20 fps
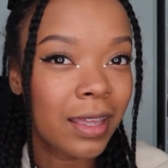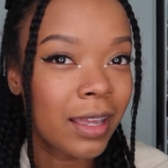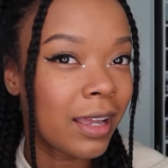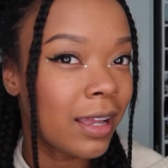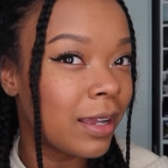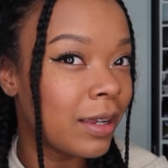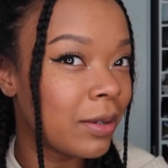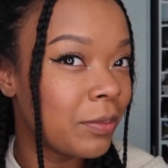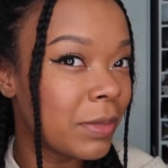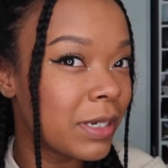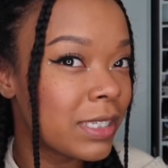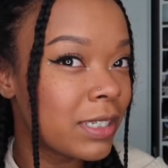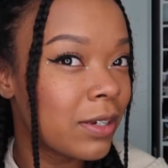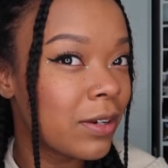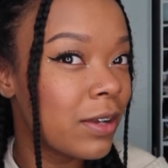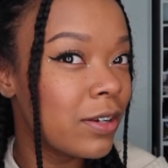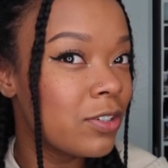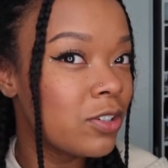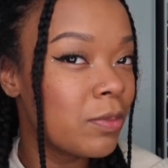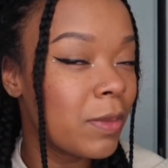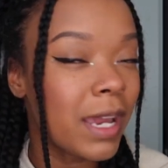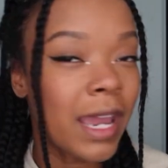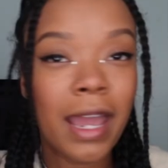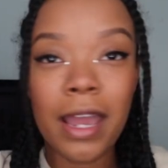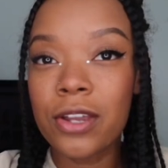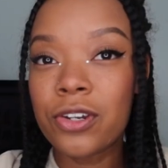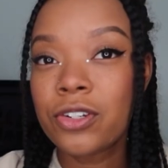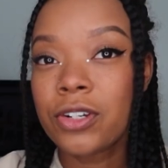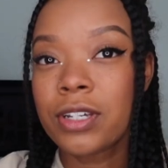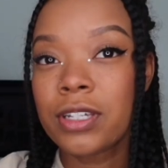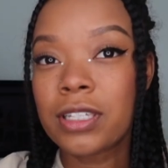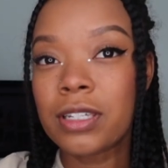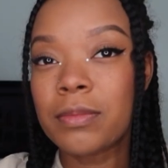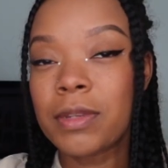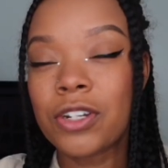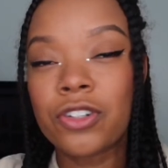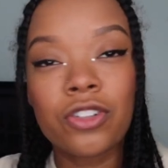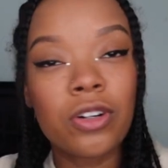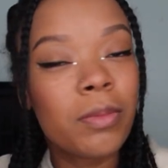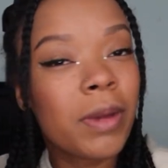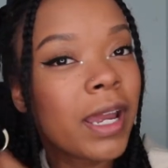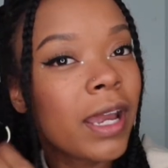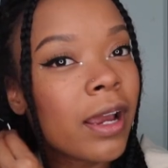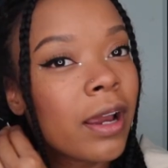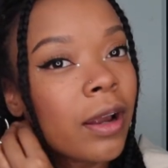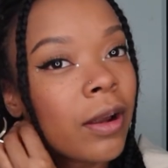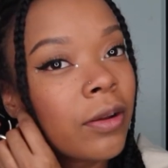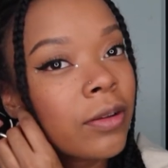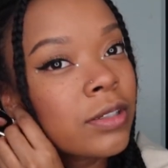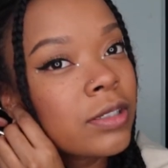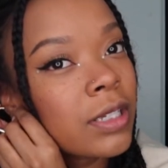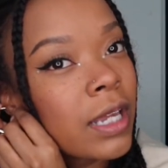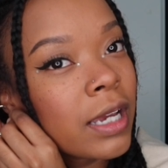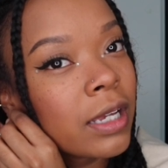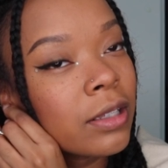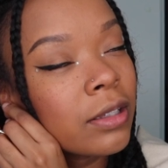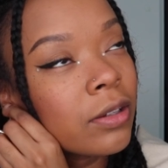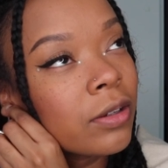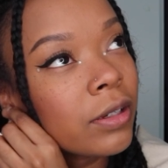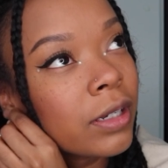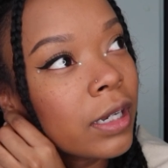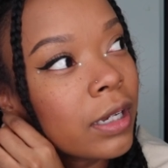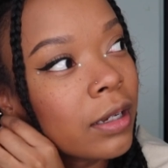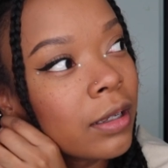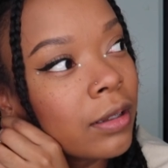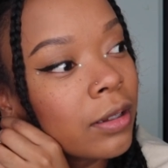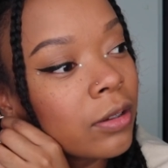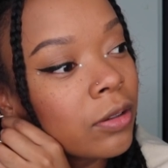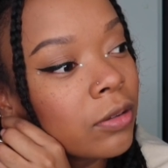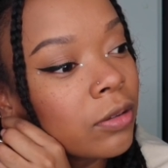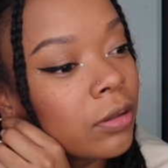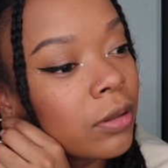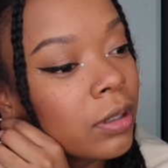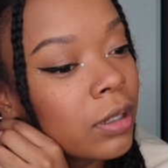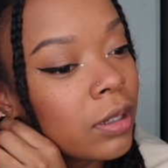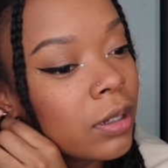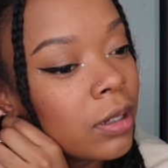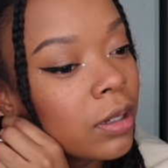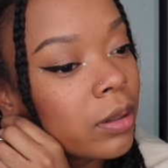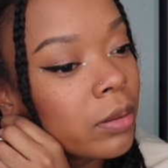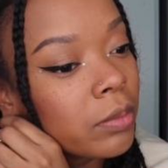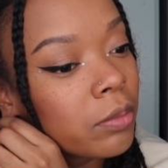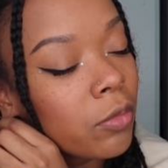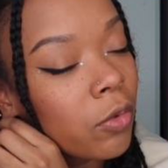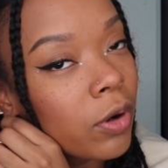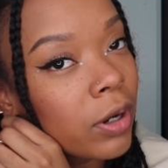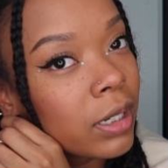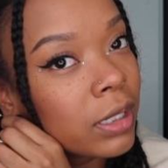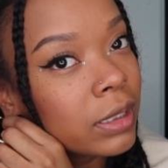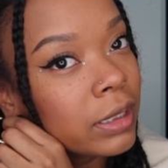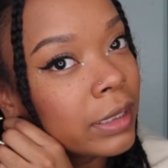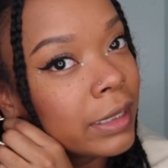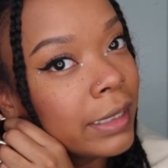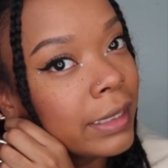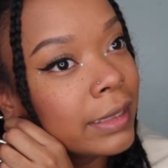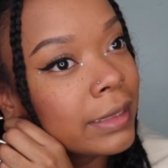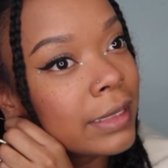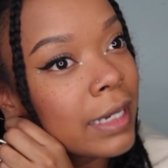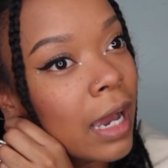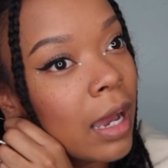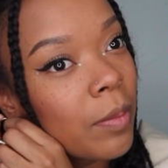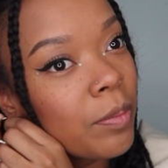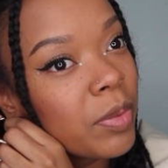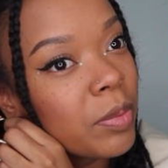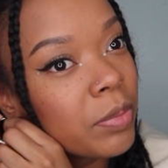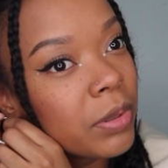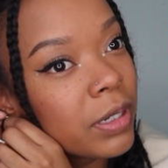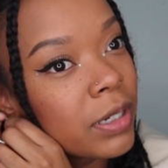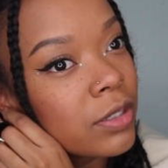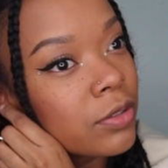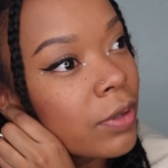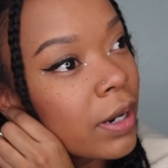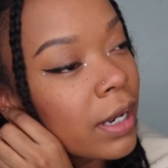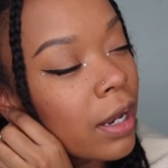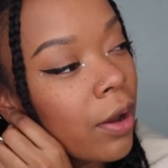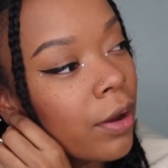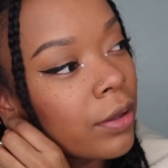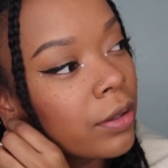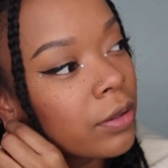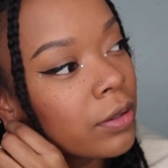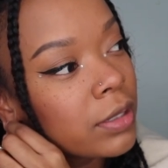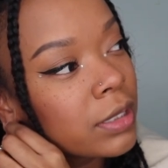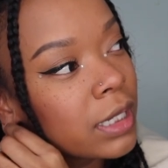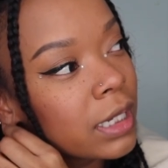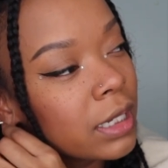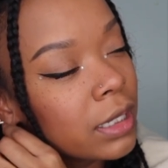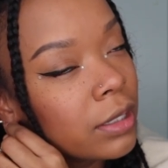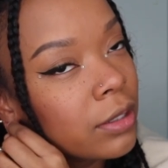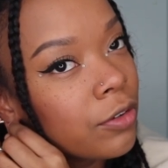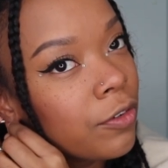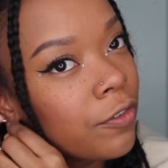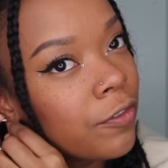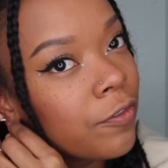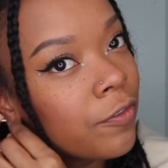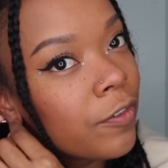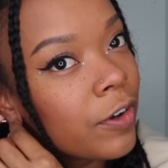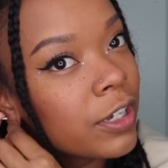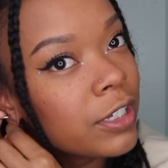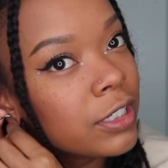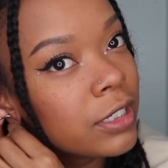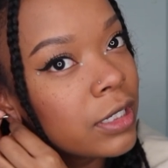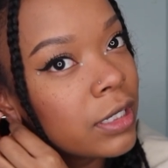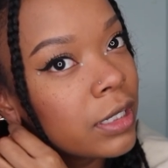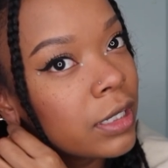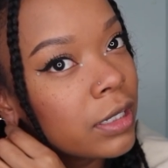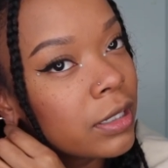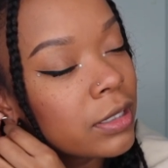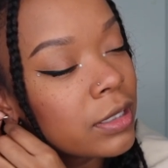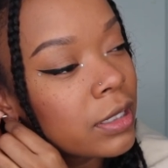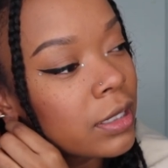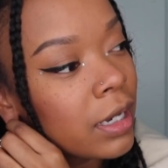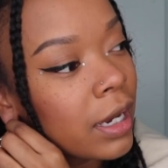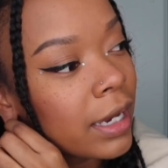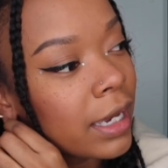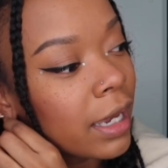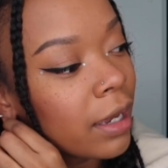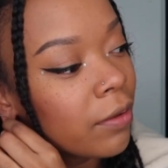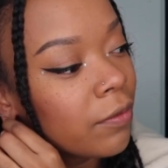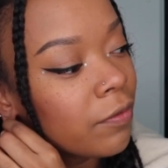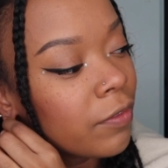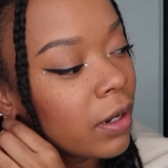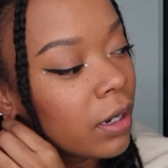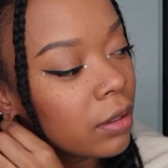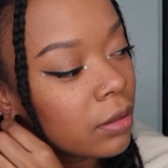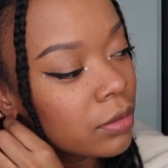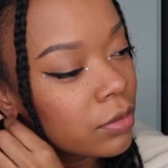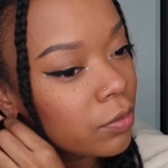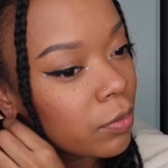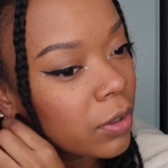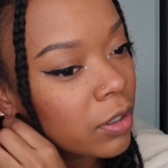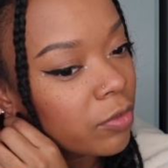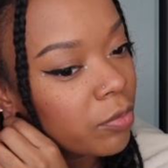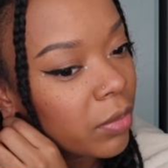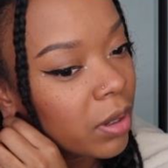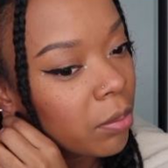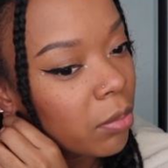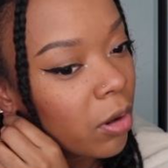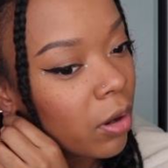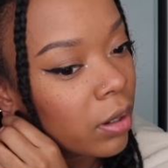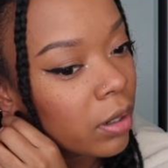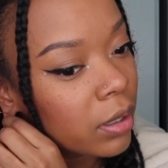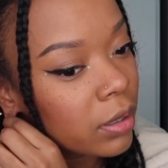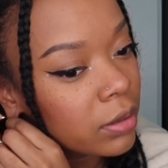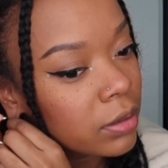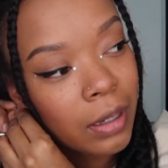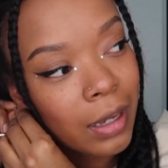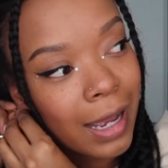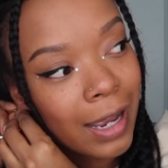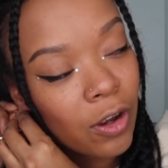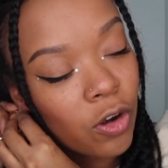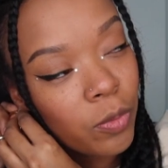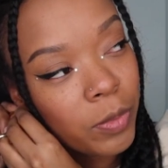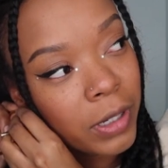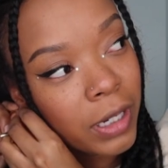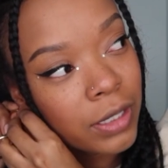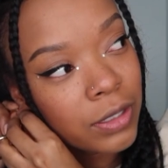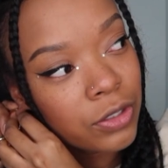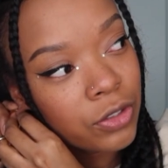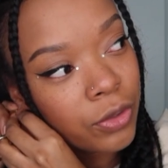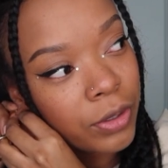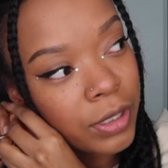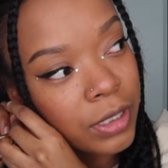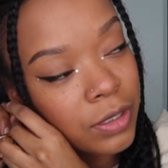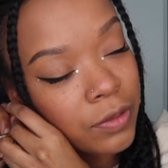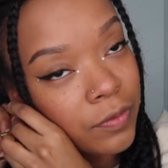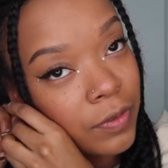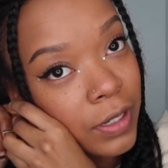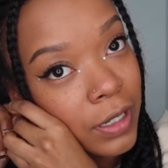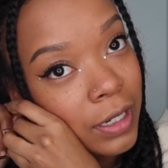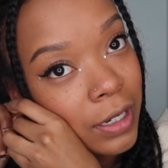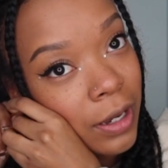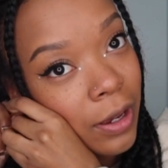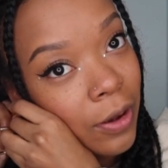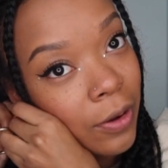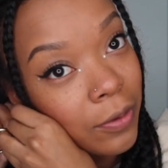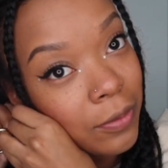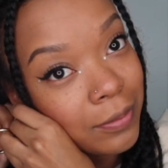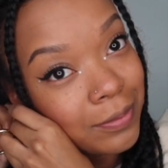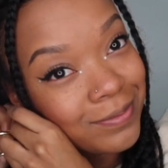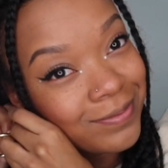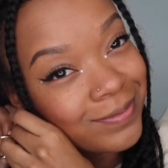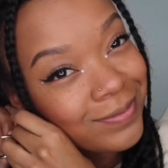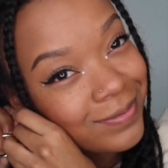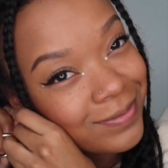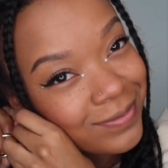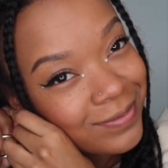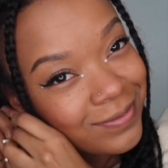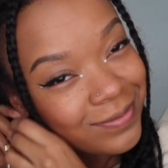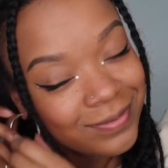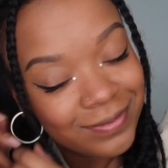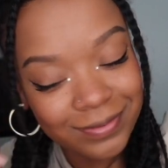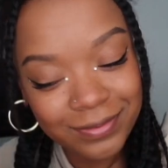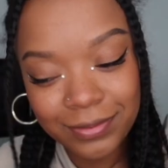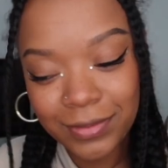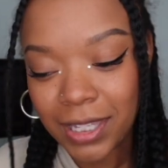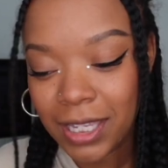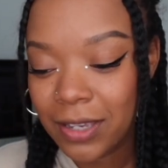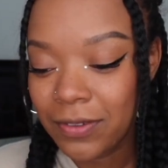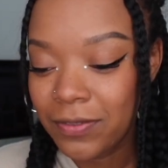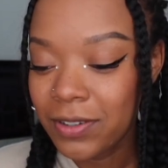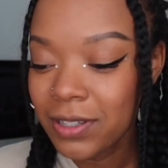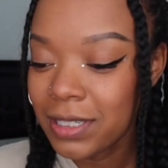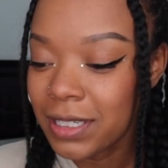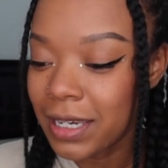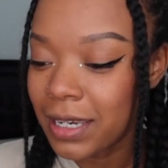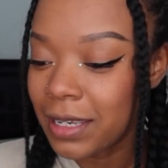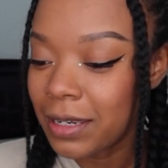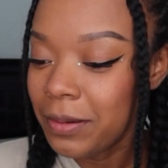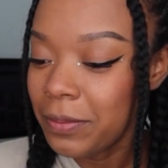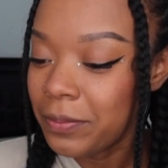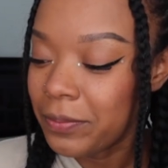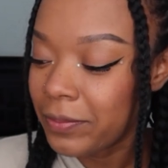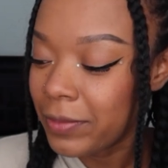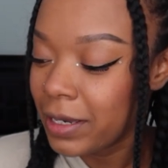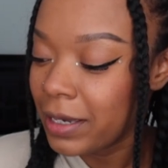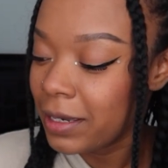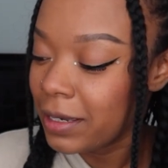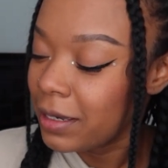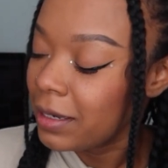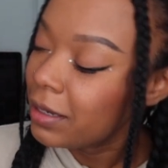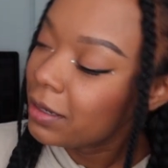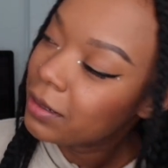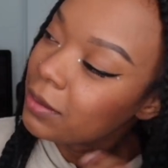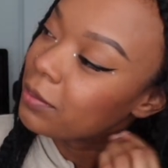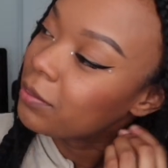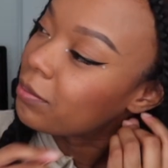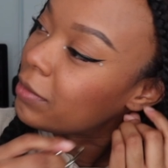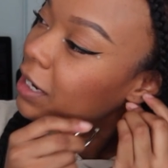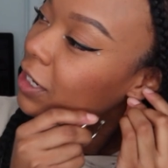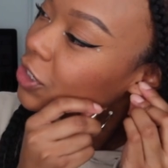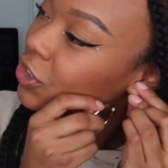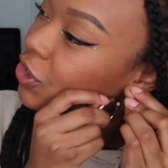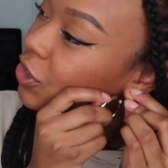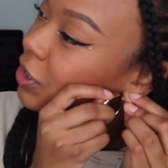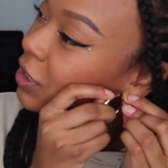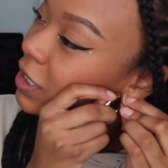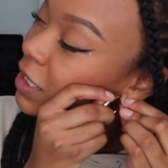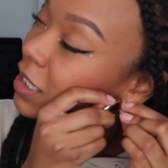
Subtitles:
I still gotta do my edges and make sure my hair is like looking a little more cleaned up, because right now it looks like a little fuzzy because I can't find one of my bonnets. I hope you guys enjoyed this video. If you did, make sure to